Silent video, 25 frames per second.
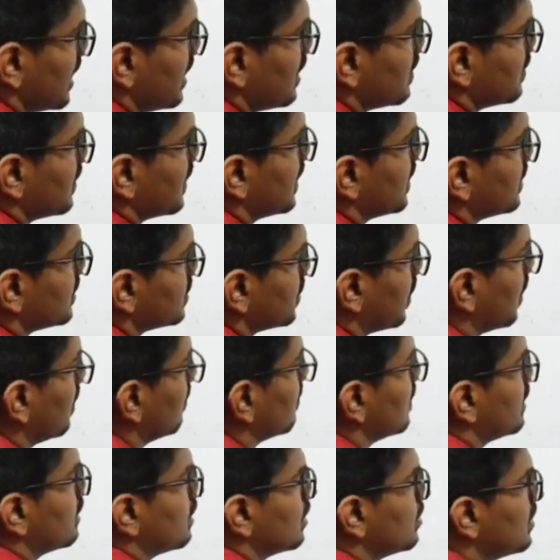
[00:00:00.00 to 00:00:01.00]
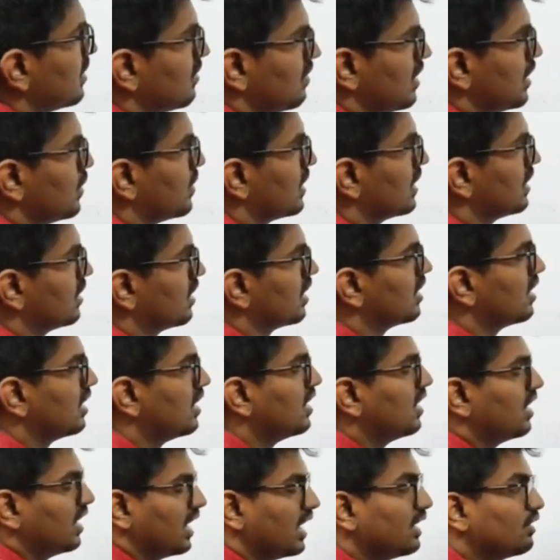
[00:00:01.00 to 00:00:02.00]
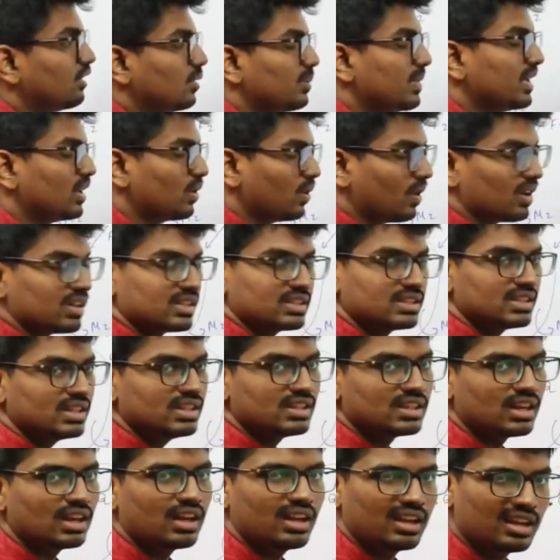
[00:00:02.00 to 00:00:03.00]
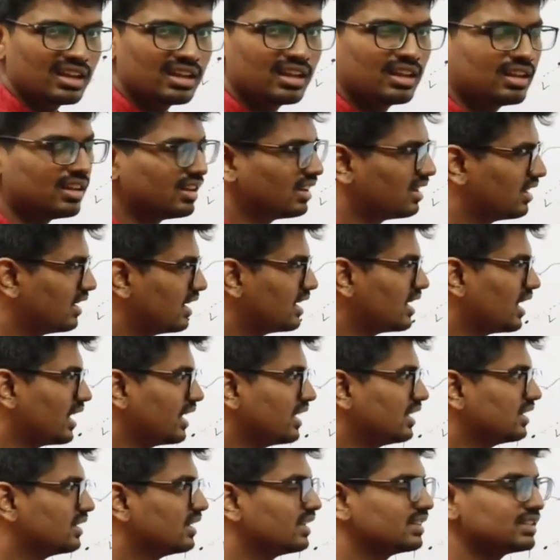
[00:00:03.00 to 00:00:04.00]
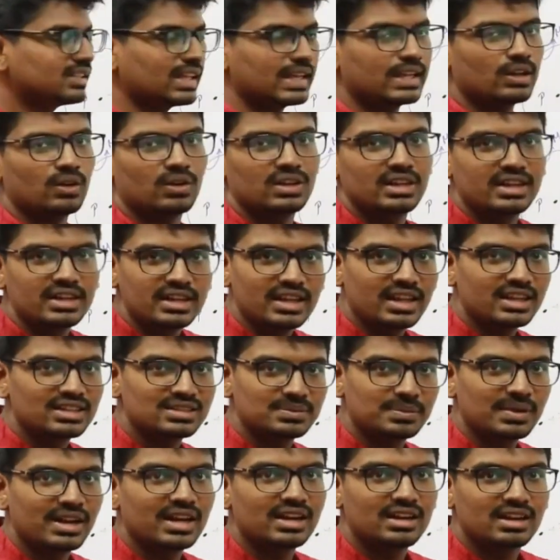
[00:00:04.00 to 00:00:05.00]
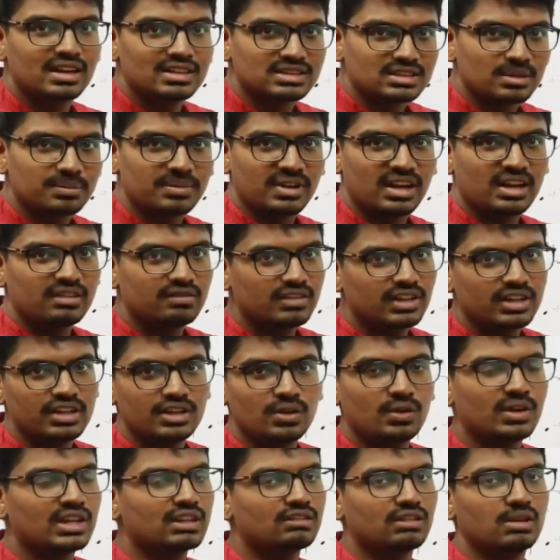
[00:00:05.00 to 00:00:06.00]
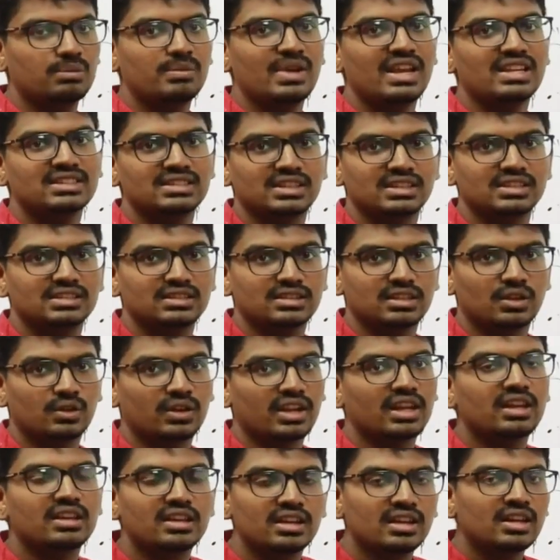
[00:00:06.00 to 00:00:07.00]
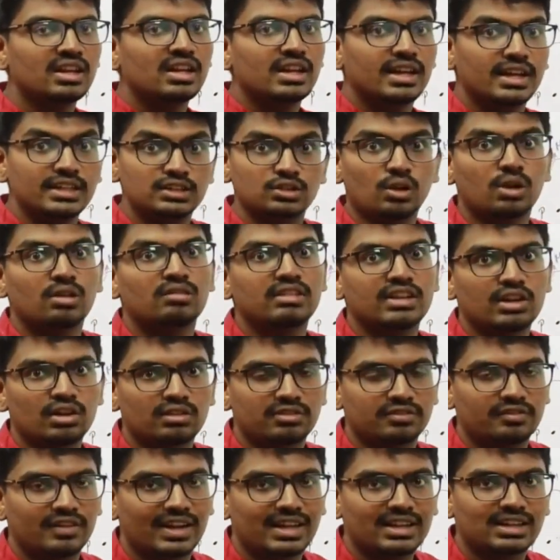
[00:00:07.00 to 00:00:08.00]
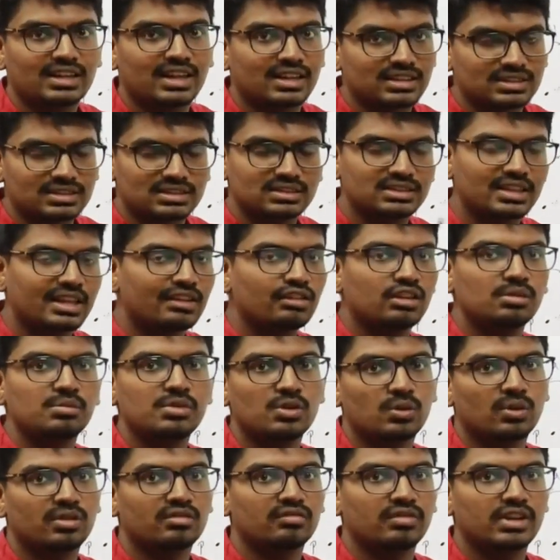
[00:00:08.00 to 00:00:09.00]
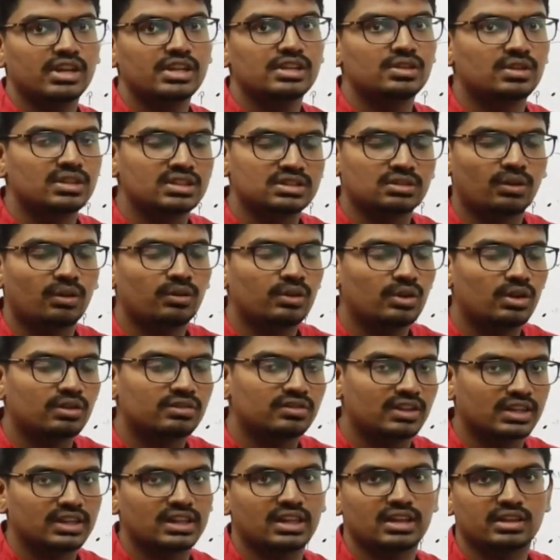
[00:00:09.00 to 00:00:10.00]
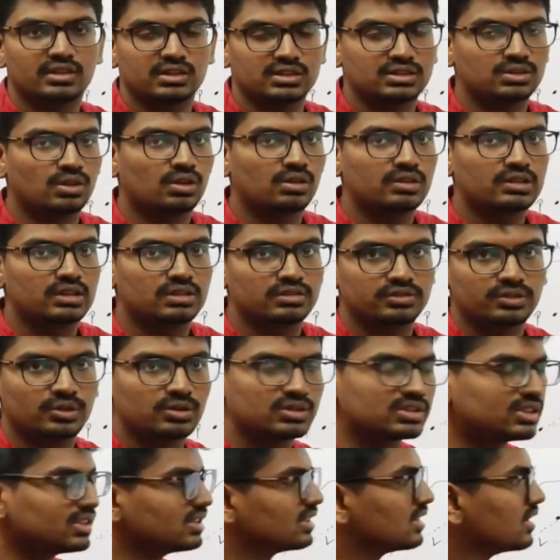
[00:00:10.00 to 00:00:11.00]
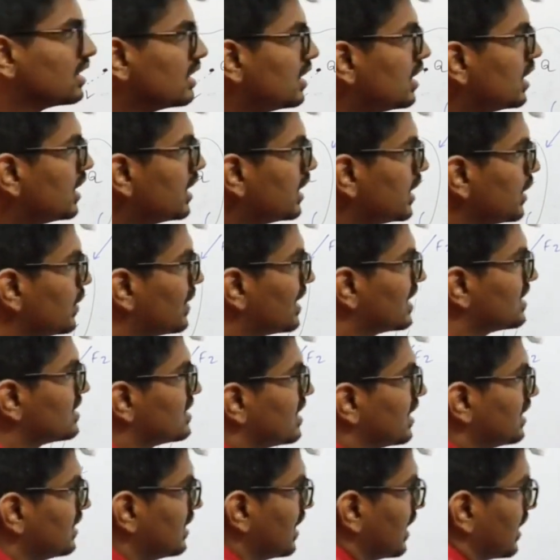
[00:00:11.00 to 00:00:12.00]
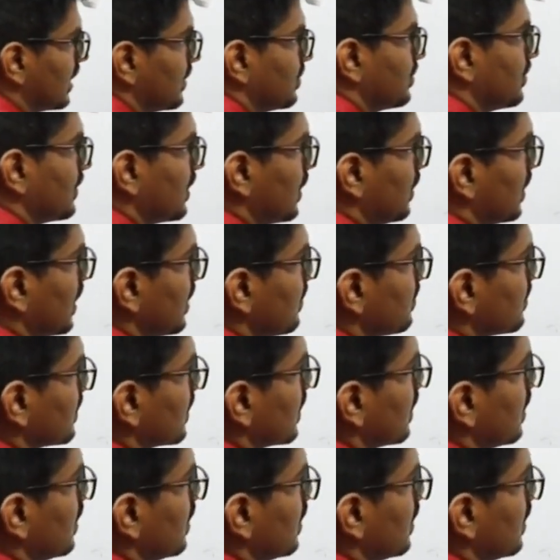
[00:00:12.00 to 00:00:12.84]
side, if I resolve, it will be V1, it will be cos theta. Regarding this, I already explained in a separate video in our basics, okay. Resolving of vectors, there will be one video, resolving of vector or resolving of forces, you can check that, okay.